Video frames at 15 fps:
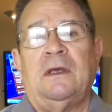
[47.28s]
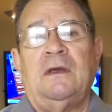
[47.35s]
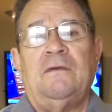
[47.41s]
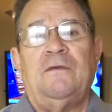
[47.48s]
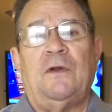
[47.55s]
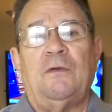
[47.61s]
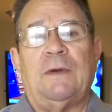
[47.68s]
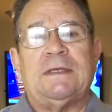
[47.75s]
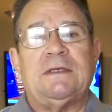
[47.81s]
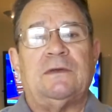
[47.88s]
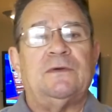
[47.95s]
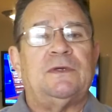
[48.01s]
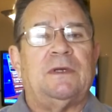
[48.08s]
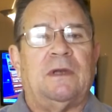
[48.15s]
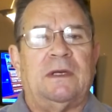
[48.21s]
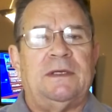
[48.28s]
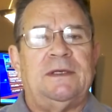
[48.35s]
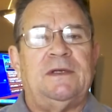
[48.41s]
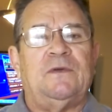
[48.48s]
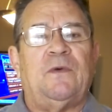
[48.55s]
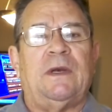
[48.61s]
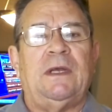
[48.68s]
full resolution
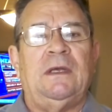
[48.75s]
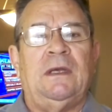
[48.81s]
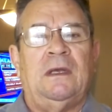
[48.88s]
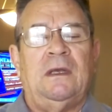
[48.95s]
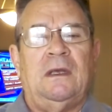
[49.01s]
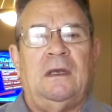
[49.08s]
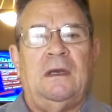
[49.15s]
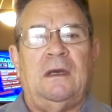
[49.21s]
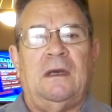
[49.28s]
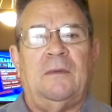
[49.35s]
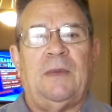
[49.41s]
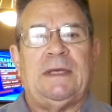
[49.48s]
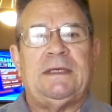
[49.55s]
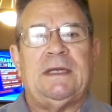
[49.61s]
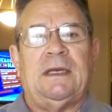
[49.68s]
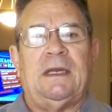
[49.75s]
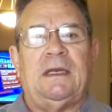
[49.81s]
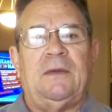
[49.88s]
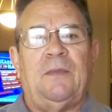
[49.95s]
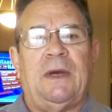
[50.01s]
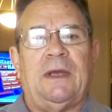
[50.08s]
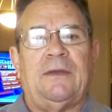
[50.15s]
1920 by 1080
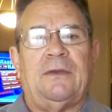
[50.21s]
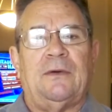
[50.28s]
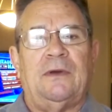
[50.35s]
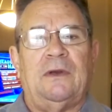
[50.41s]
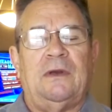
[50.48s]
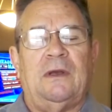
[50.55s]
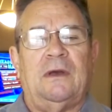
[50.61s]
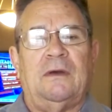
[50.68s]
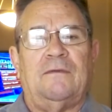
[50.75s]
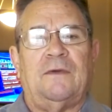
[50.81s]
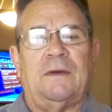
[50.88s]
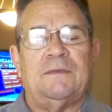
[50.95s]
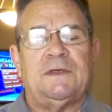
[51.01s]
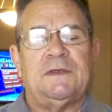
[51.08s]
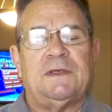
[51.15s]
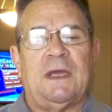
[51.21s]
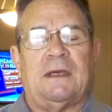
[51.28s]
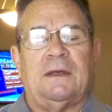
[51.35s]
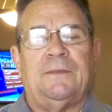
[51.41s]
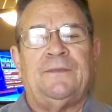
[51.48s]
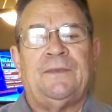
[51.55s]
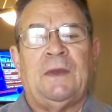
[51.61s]
by 30 frames a
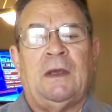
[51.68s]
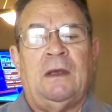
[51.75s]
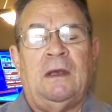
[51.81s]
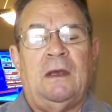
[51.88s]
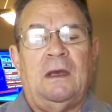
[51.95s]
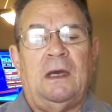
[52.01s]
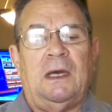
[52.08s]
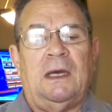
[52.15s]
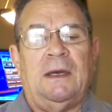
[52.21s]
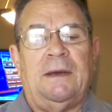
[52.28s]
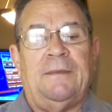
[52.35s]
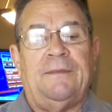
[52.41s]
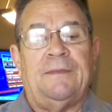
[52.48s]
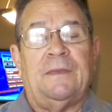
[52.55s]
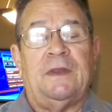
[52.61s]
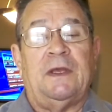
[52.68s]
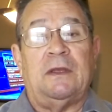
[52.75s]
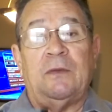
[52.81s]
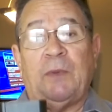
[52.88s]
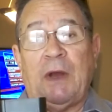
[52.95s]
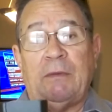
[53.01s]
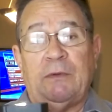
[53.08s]
second. The
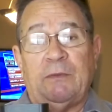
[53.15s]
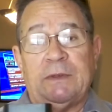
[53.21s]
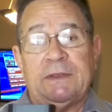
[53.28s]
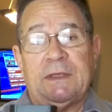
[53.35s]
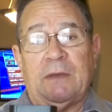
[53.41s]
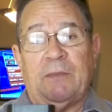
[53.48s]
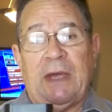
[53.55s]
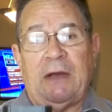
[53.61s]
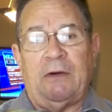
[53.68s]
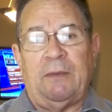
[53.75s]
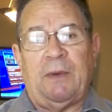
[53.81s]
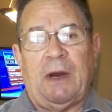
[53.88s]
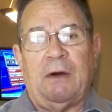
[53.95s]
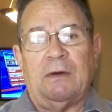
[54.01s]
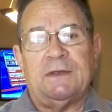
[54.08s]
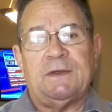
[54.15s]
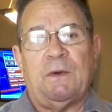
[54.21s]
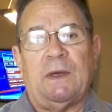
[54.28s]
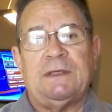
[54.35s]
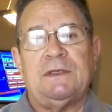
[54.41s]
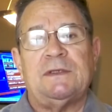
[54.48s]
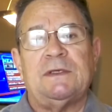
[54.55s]
other problem was the battery power. So
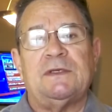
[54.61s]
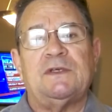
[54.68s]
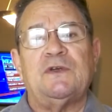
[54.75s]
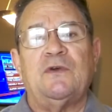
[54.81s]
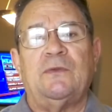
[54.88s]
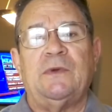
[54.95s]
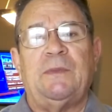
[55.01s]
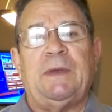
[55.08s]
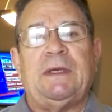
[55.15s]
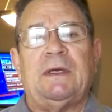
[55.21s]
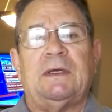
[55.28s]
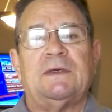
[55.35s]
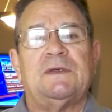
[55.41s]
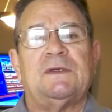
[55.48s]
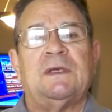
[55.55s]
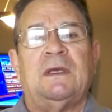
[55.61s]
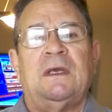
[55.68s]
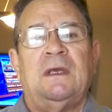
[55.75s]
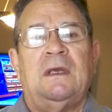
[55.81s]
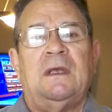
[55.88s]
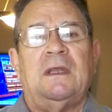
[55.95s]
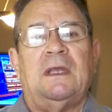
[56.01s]
I just assumed, because
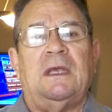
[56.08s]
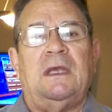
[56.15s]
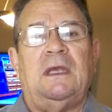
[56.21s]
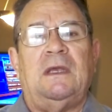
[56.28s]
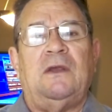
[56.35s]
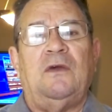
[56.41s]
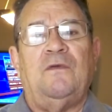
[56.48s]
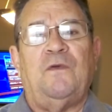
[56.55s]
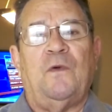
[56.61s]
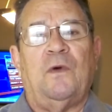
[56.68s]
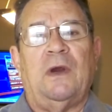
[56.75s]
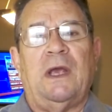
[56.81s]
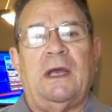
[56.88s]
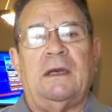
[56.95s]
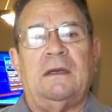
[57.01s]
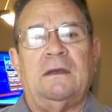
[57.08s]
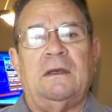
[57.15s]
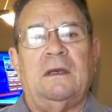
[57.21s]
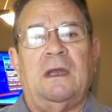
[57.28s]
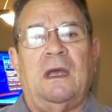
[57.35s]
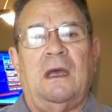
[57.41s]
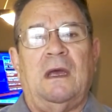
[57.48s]
the Q4 had
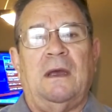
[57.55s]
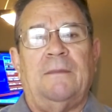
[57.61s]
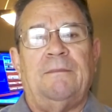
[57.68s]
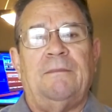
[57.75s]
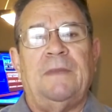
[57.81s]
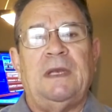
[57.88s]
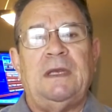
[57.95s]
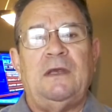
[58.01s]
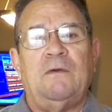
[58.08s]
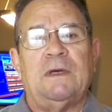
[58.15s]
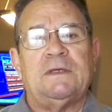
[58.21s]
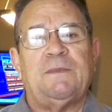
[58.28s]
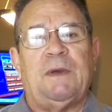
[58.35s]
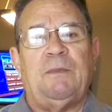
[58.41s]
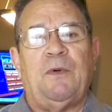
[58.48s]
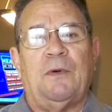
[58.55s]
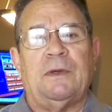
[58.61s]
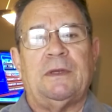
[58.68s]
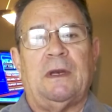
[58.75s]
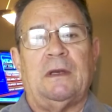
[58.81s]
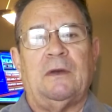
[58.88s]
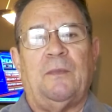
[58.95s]
a mini USB port,
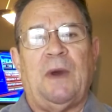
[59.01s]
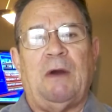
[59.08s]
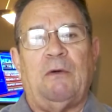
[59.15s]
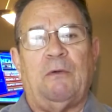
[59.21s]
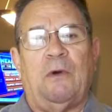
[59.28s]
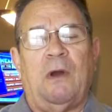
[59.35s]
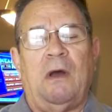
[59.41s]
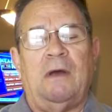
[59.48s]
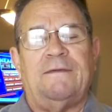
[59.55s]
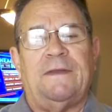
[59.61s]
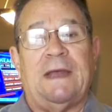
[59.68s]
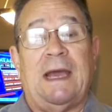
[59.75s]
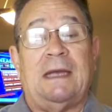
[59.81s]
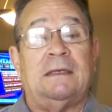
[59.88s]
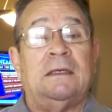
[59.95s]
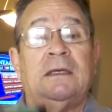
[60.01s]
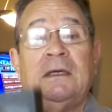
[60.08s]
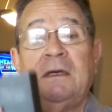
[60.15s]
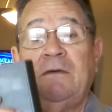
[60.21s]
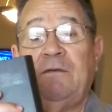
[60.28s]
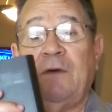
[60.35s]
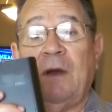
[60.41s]
that I could power off that
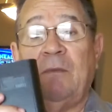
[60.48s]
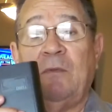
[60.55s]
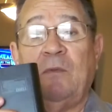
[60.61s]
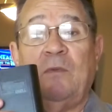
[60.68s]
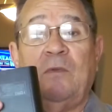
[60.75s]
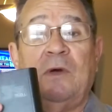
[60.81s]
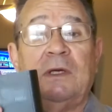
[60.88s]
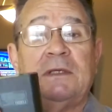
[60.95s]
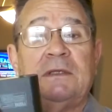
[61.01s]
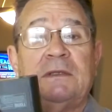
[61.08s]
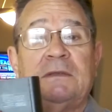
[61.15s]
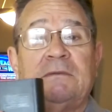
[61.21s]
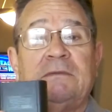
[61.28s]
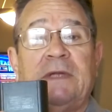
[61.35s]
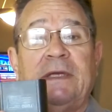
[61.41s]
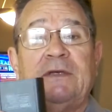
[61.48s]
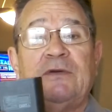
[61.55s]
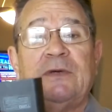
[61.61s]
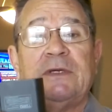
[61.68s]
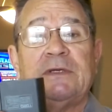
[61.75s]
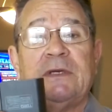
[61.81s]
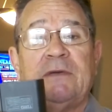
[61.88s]
from what they
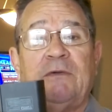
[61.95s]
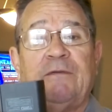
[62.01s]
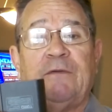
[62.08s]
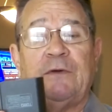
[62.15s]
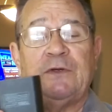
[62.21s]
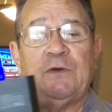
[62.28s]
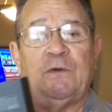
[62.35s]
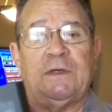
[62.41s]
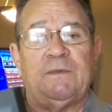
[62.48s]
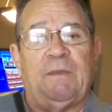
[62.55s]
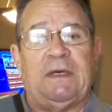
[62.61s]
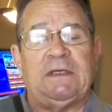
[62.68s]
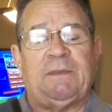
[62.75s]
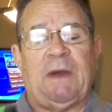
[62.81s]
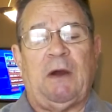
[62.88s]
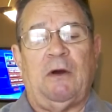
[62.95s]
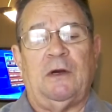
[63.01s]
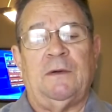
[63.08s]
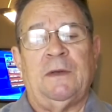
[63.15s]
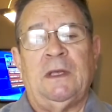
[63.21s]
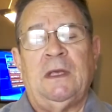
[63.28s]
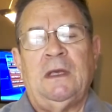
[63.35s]
traditionally refer to as bus
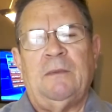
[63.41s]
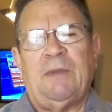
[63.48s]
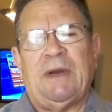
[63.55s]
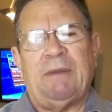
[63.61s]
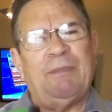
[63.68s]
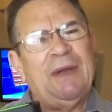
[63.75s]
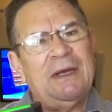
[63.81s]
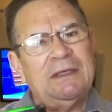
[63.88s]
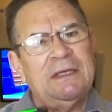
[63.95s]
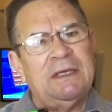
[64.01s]
power. But I plugged